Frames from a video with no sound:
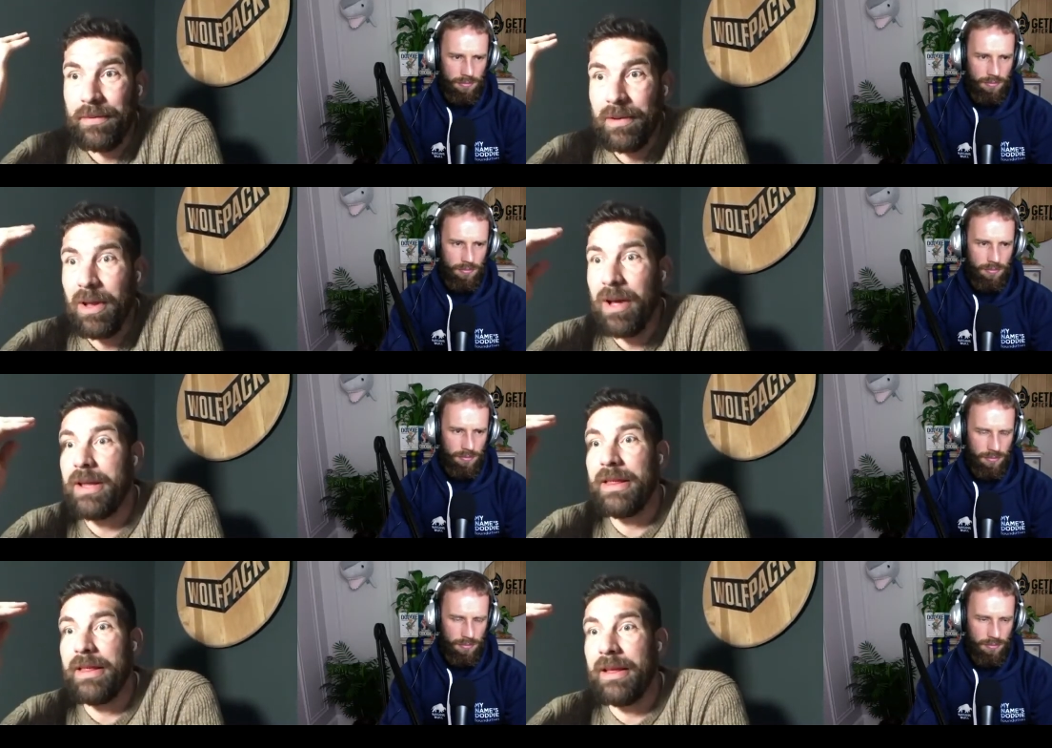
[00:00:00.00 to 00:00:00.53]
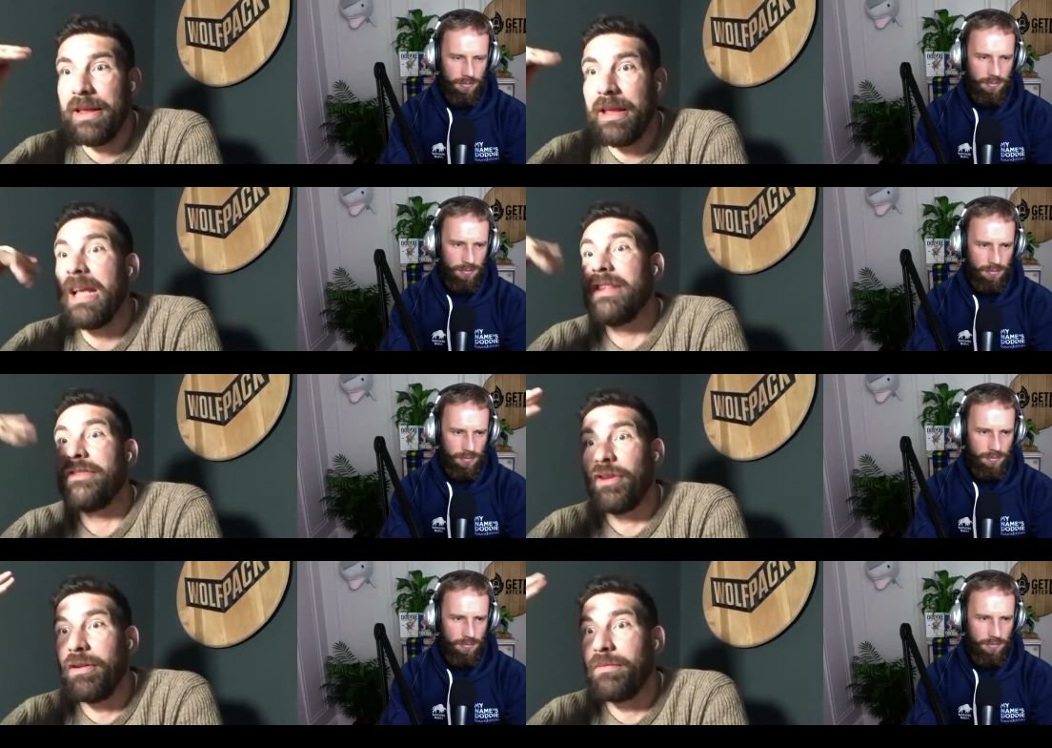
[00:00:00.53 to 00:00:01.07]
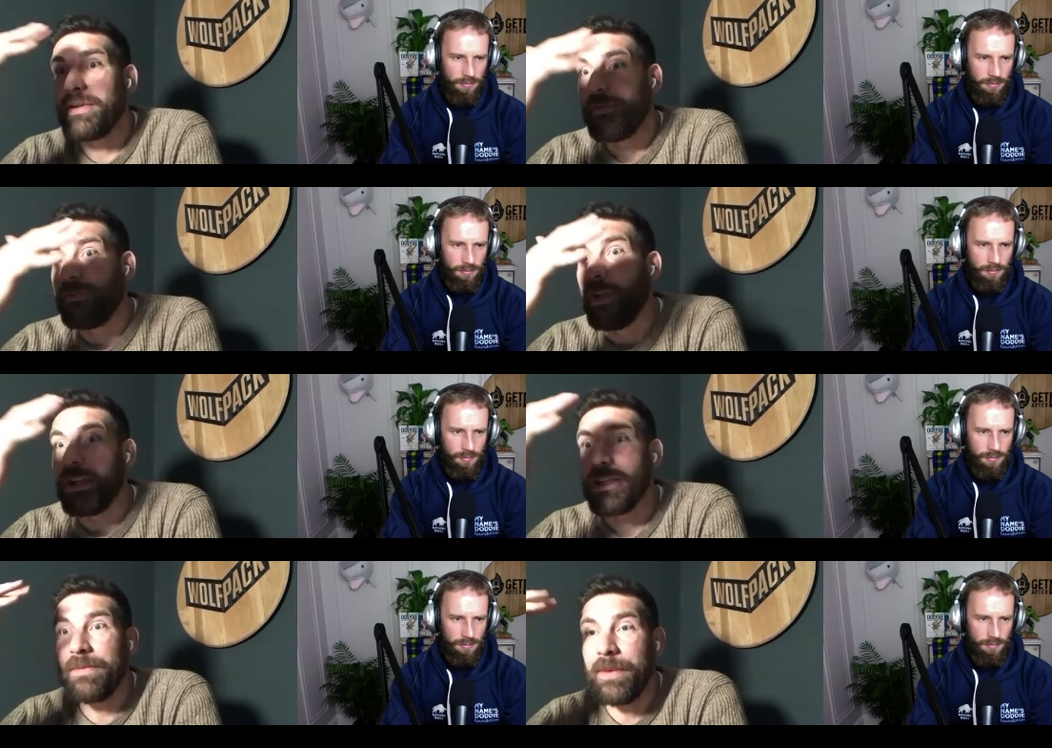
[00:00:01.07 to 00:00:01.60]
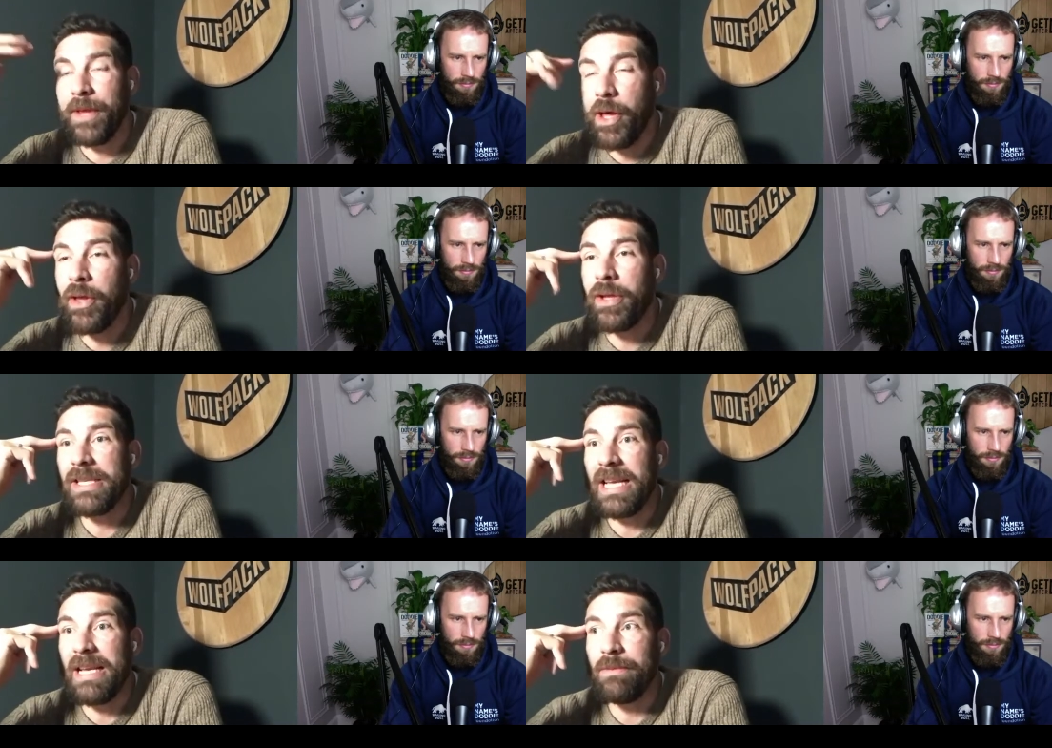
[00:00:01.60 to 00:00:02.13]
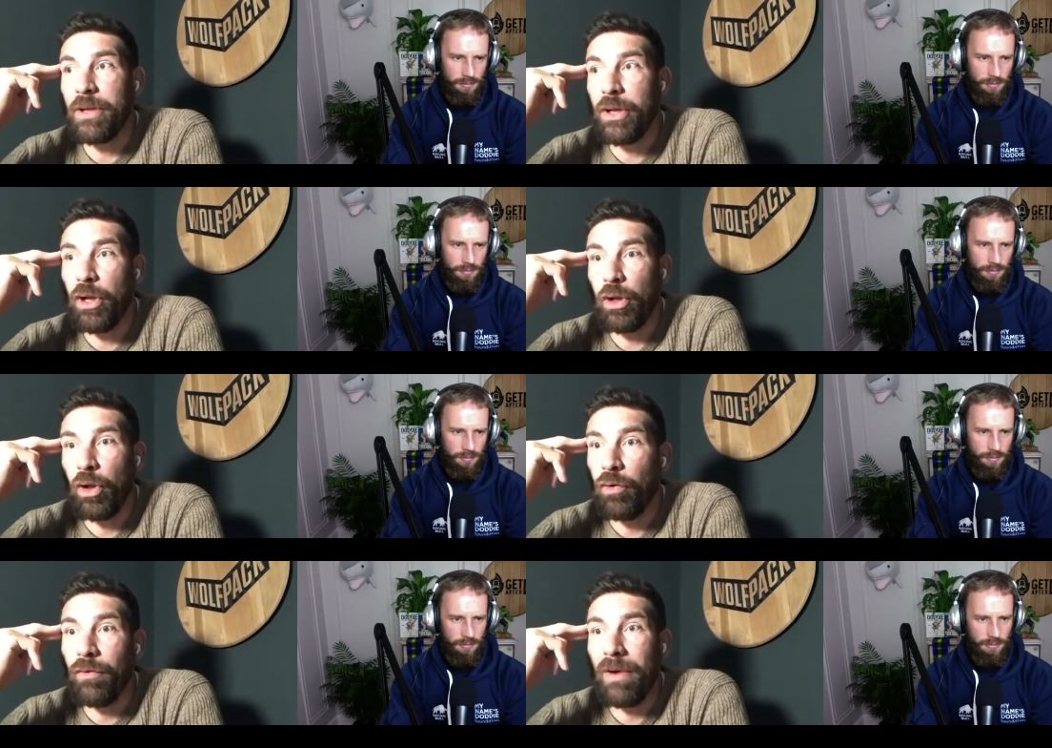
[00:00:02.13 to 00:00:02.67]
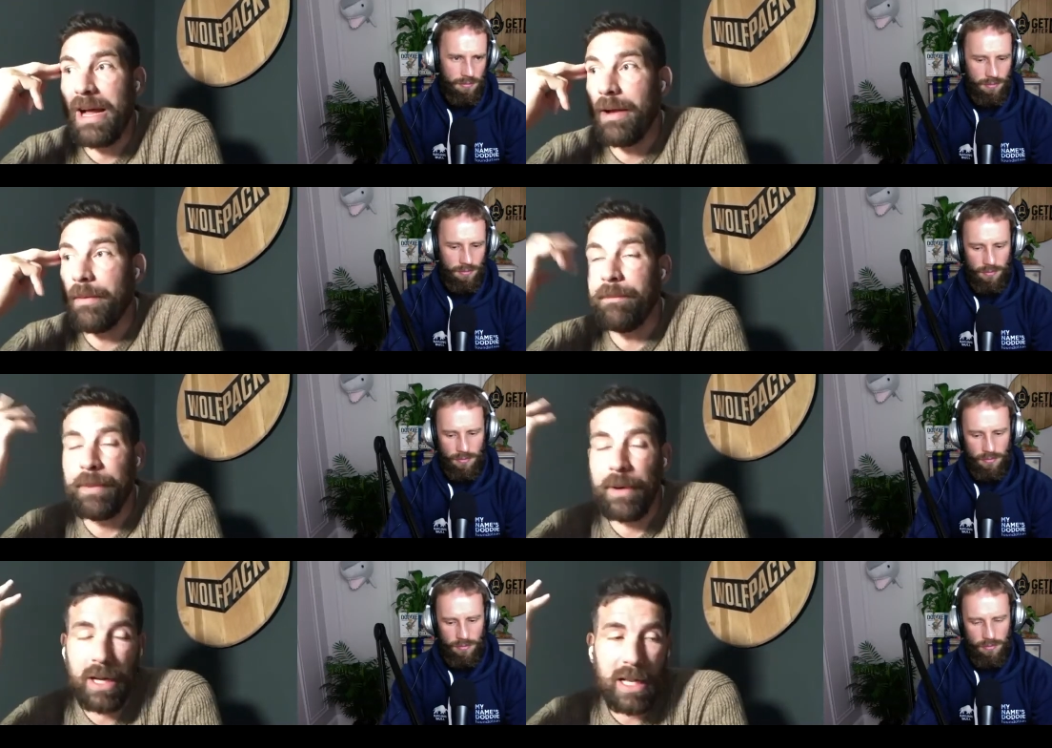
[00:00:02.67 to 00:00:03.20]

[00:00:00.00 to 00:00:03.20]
Speaker 1: like, in terms of like some of the other teams that you look around, but